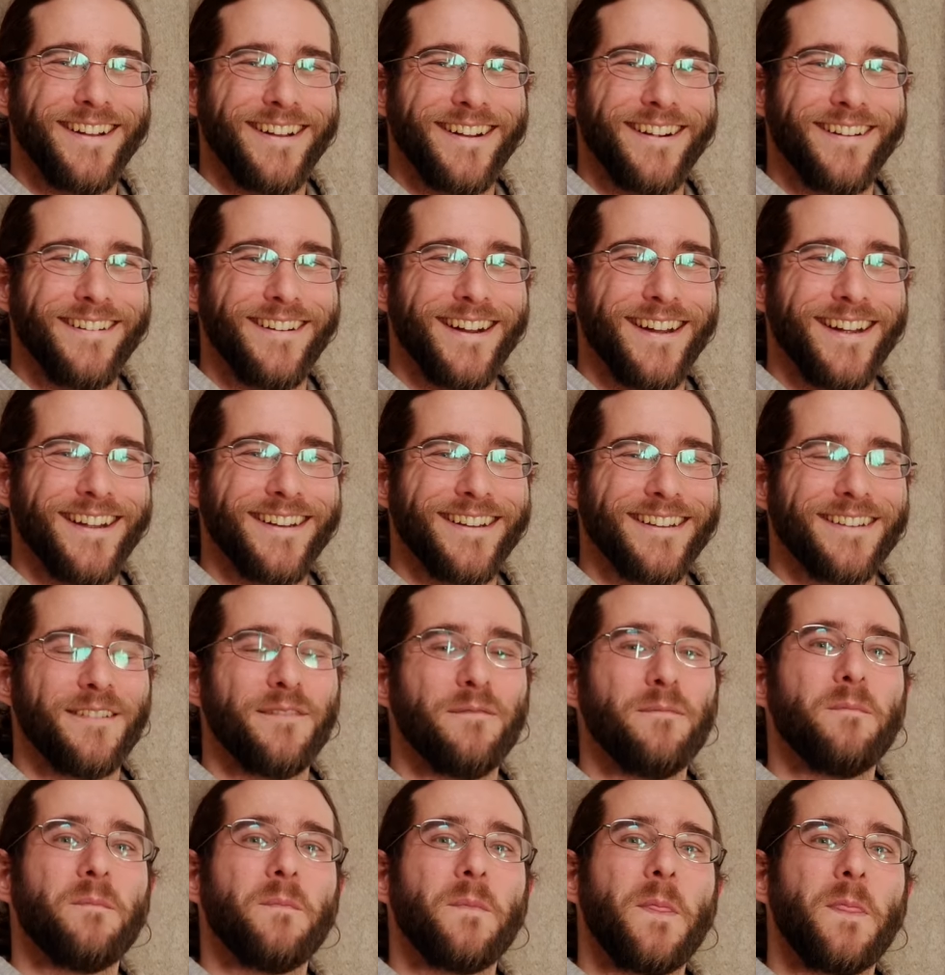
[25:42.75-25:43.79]
All right.
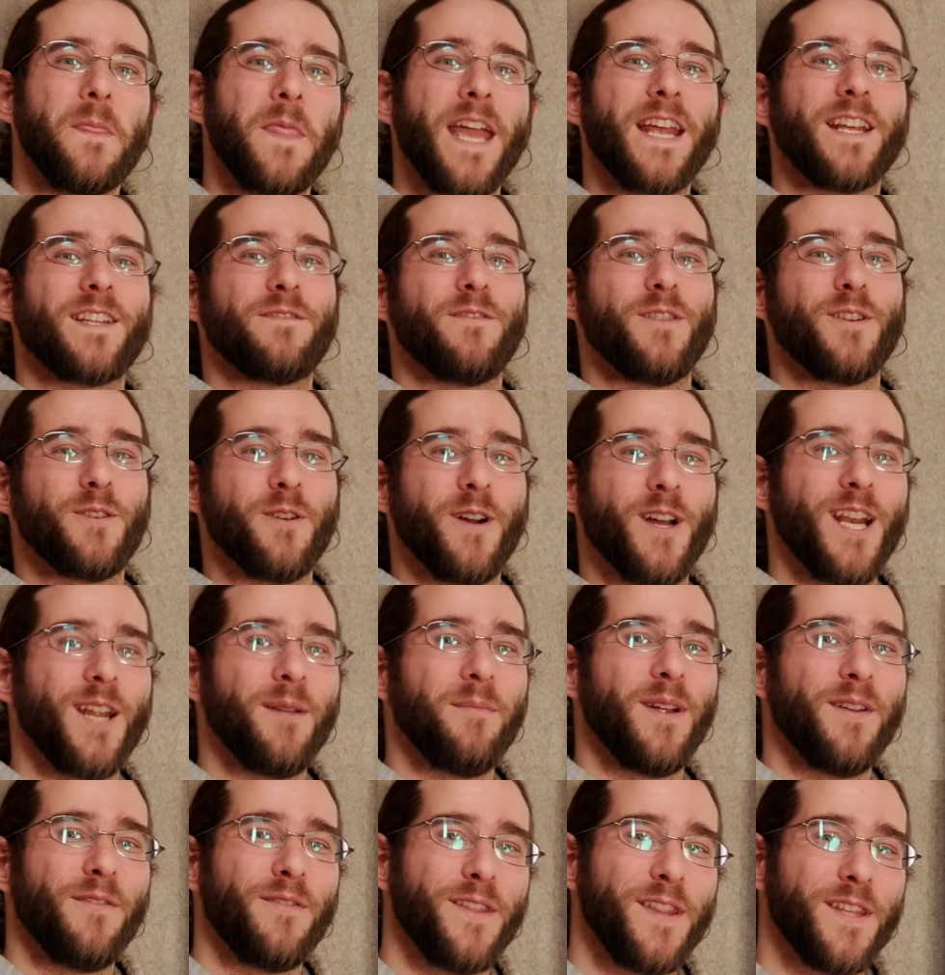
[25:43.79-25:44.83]
Thanks for joining
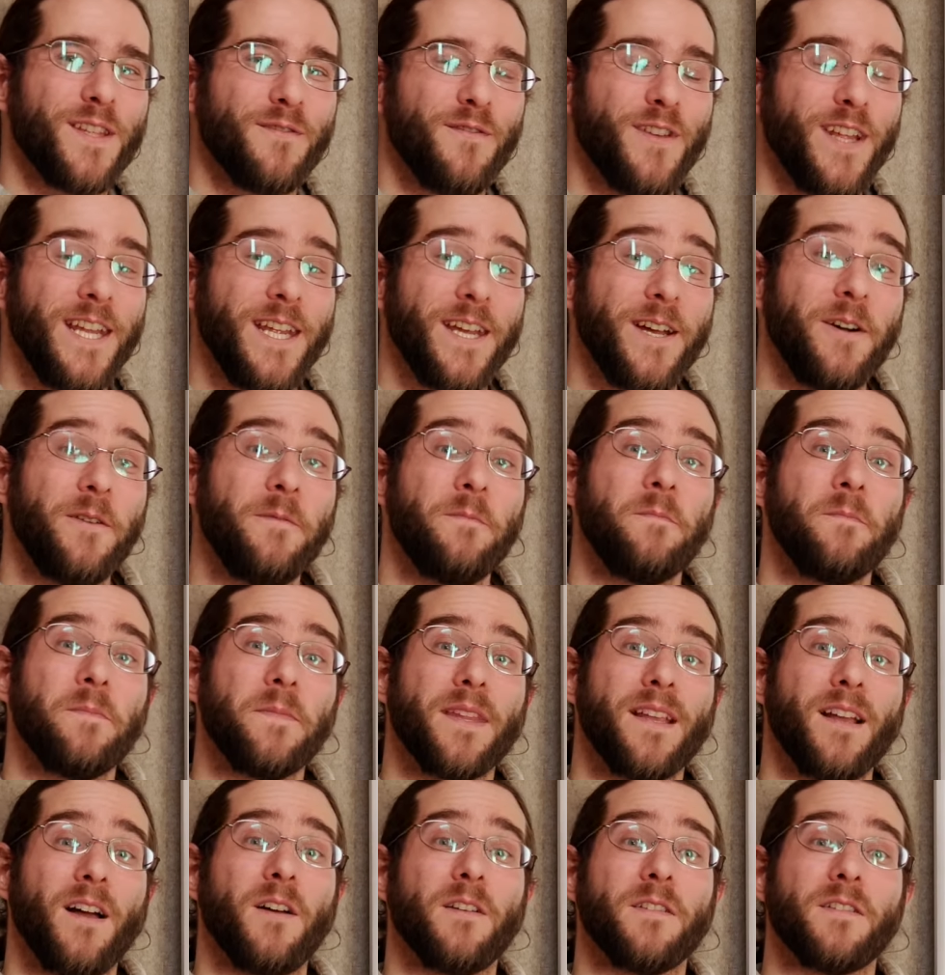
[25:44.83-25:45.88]
me for this video.
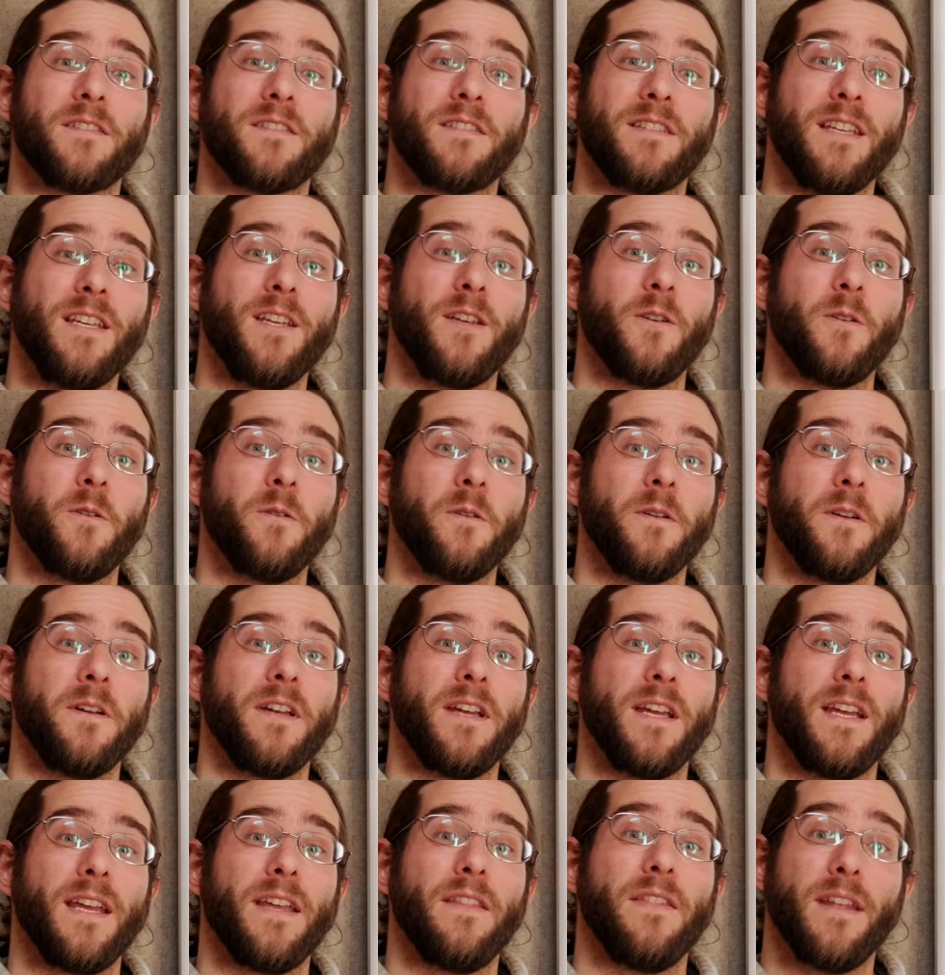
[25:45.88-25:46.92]
I'll see you
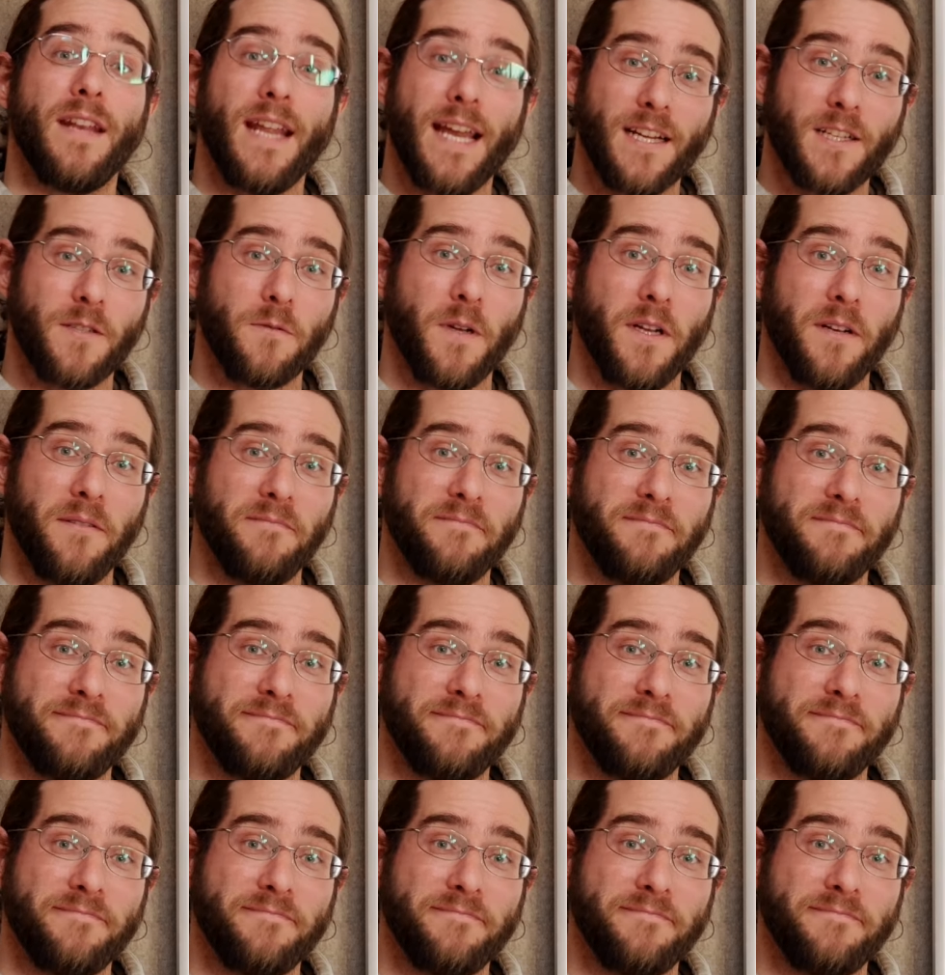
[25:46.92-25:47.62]
in the next one.